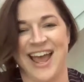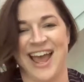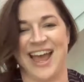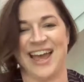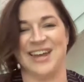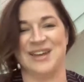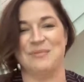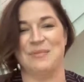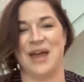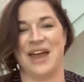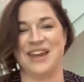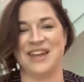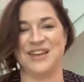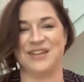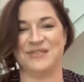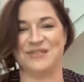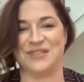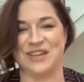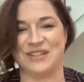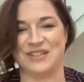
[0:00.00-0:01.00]
and many
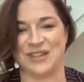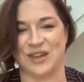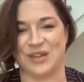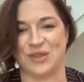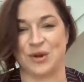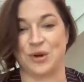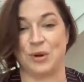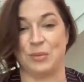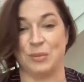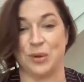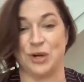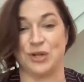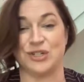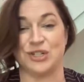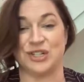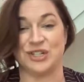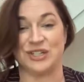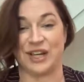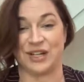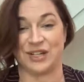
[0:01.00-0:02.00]
of these other
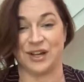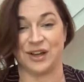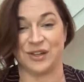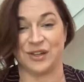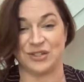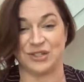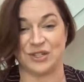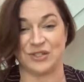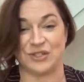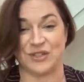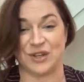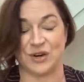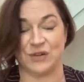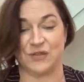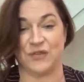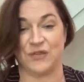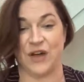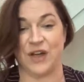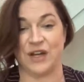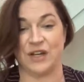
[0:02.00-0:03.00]
emerging technologies that are
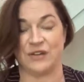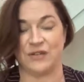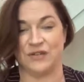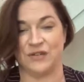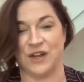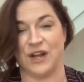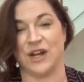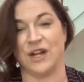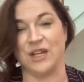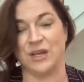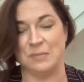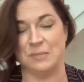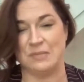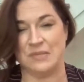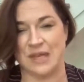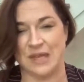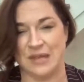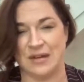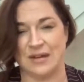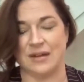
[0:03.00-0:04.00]
finding very
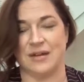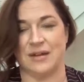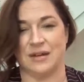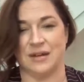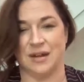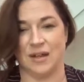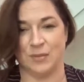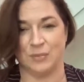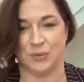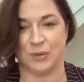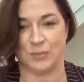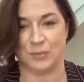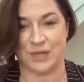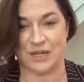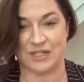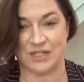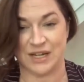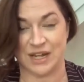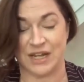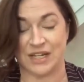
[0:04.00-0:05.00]
immediate
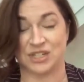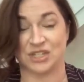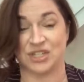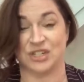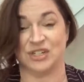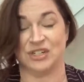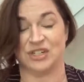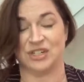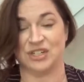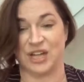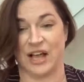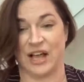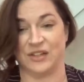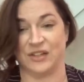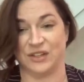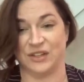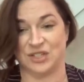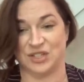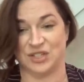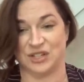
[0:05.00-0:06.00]
implementation
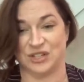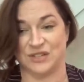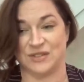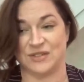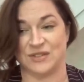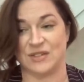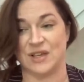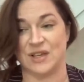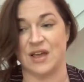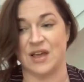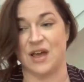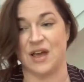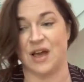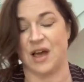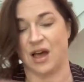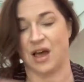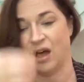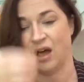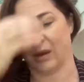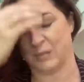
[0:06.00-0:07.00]
challenges
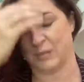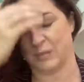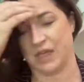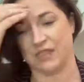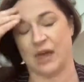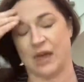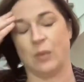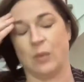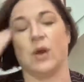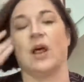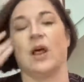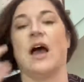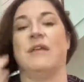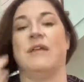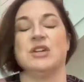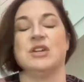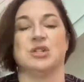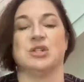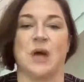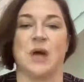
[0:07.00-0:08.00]
that will
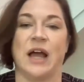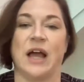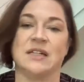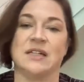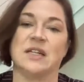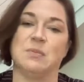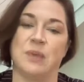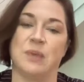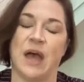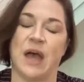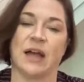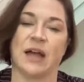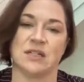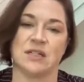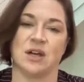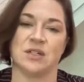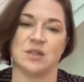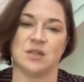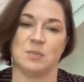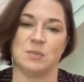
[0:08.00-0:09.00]
have a direct impact
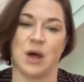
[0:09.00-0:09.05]
on